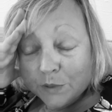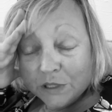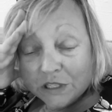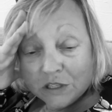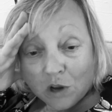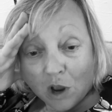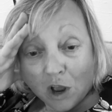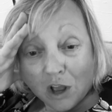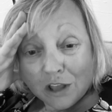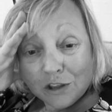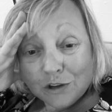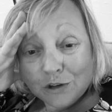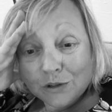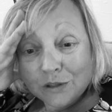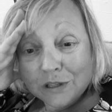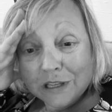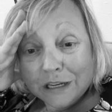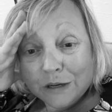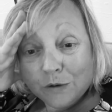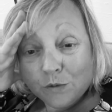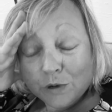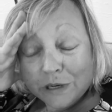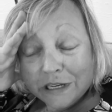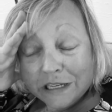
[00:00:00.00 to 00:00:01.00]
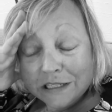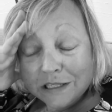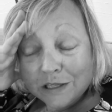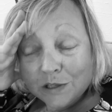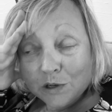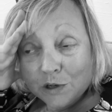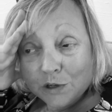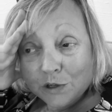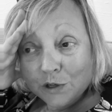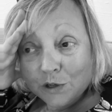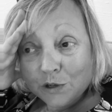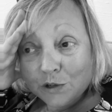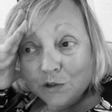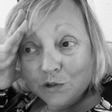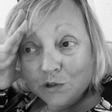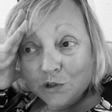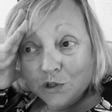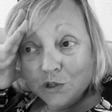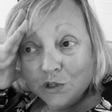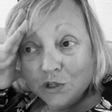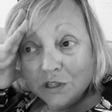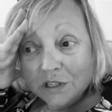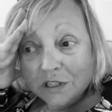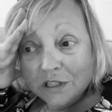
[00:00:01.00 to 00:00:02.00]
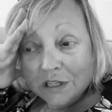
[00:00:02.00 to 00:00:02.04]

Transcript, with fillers: scholarly research,